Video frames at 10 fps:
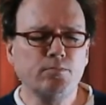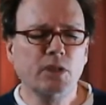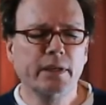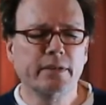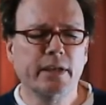
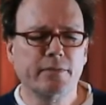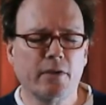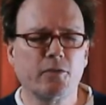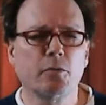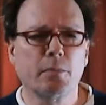
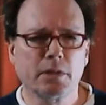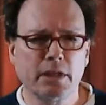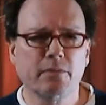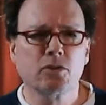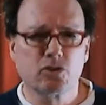if you
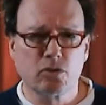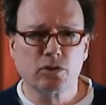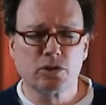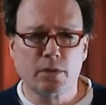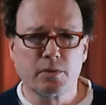believe in
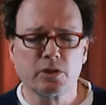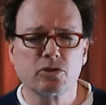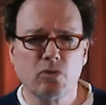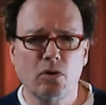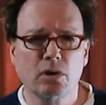something
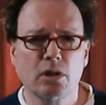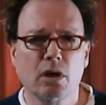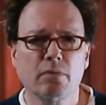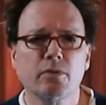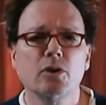strong
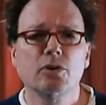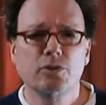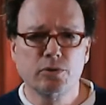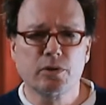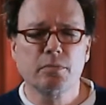enough,
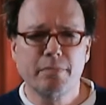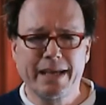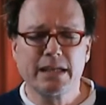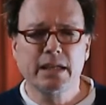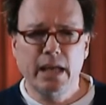you can
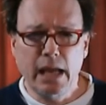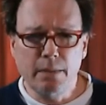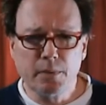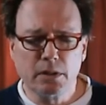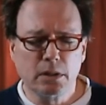make it
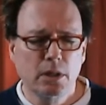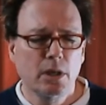happen.